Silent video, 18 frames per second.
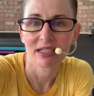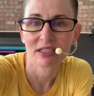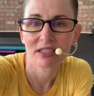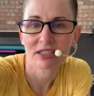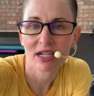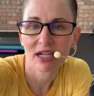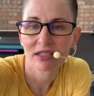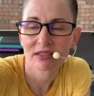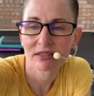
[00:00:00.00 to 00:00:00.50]

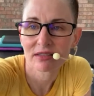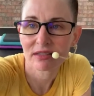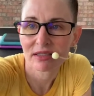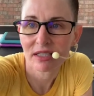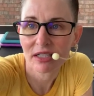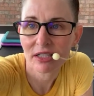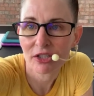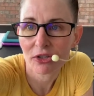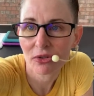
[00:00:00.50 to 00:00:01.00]
shall
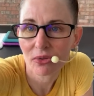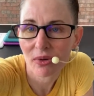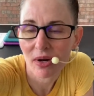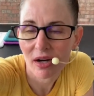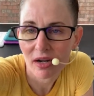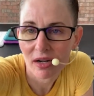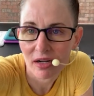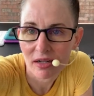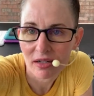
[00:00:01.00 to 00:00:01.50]
see you
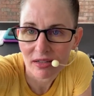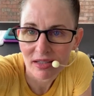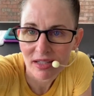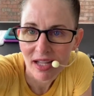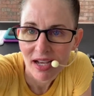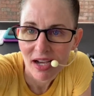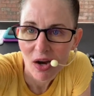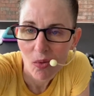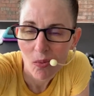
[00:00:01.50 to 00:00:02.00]
all
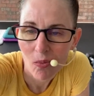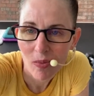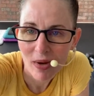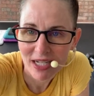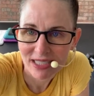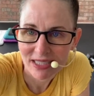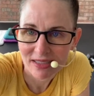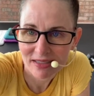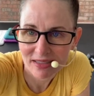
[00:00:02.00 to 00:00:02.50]

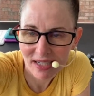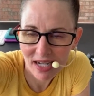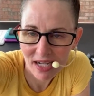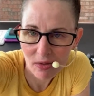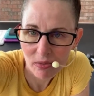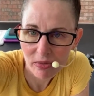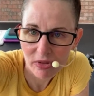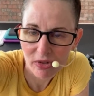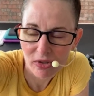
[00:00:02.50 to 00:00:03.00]
Wednesday
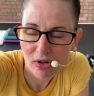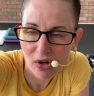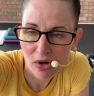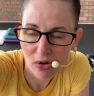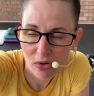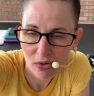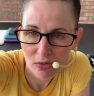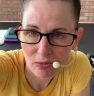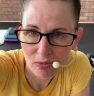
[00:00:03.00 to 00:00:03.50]
with your
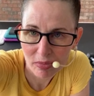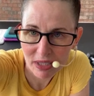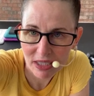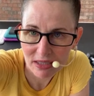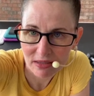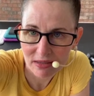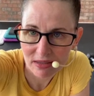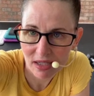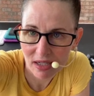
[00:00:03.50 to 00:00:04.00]
own
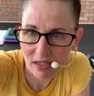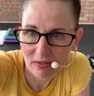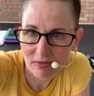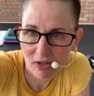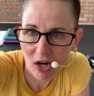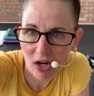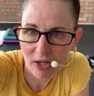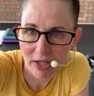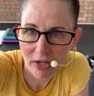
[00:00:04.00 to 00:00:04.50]
piece of
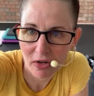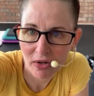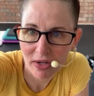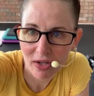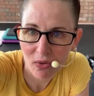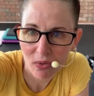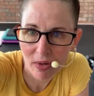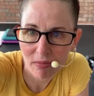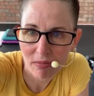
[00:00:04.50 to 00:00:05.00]
cardio
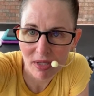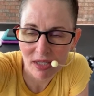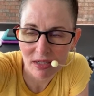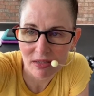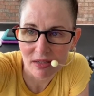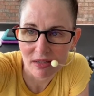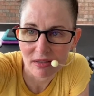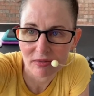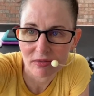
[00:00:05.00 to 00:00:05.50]
equipment
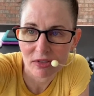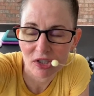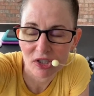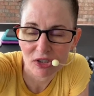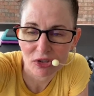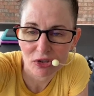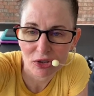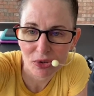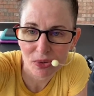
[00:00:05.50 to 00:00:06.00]
of your
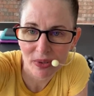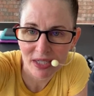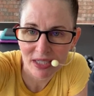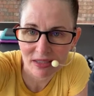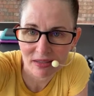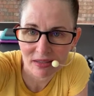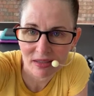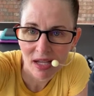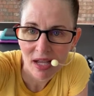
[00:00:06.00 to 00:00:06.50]

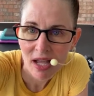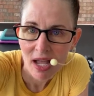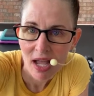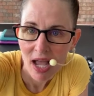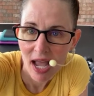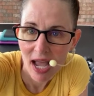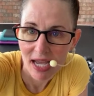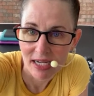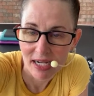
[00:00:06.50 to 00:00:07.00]
choice,
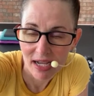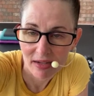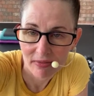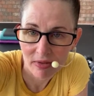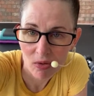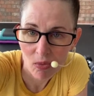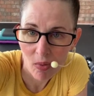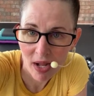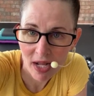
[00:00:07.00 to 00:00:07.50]
and
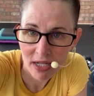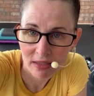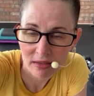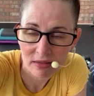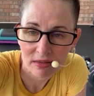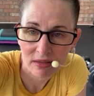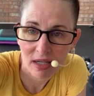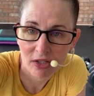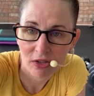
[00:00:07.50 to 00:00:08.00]
heavy
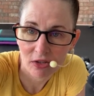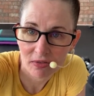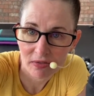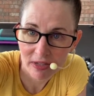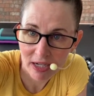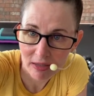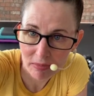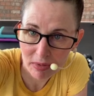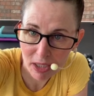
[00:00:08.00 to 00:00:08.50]
weights and your
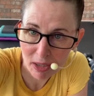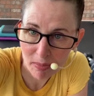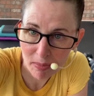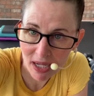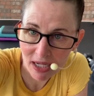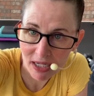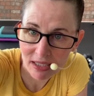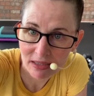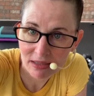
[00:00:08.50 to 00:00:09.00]
fabric
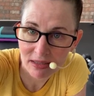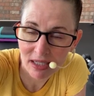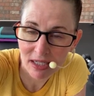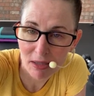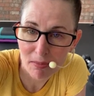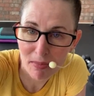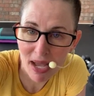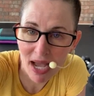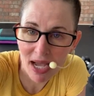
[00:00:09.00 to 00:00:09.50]
bands and
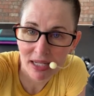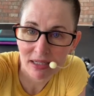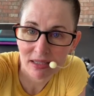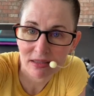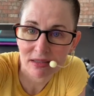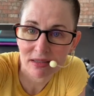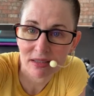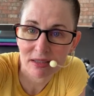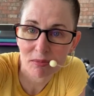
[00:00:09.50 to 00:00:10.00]
a mat and
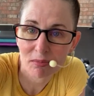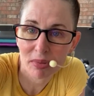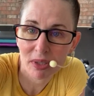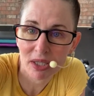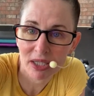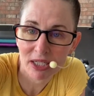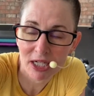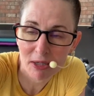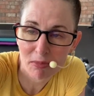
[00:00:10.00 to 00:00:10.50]
a
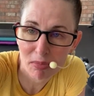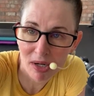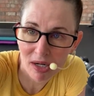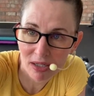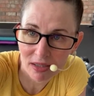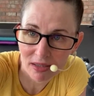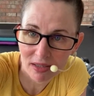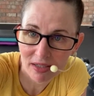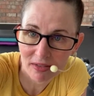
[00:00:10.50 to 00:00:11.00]
stability
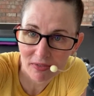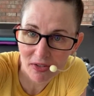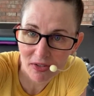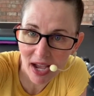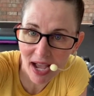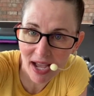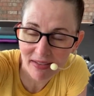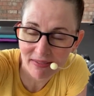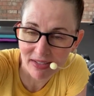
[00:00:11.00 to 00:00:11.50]
ball if you
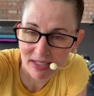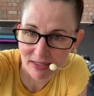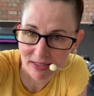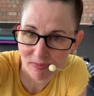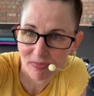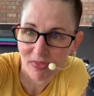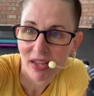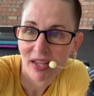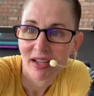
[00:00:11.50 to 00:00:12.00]
have it.
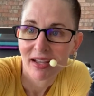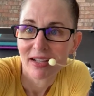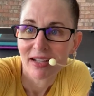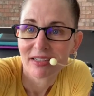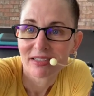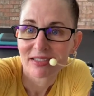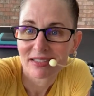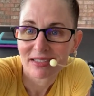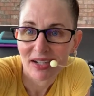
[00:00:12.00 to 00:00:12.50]

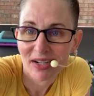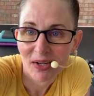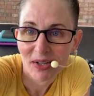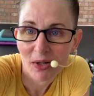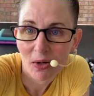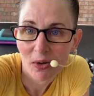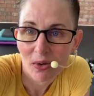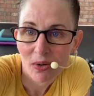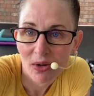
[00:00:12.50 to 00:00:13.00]

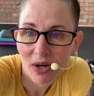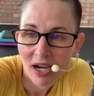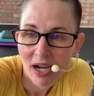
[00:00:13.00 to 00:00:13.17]
So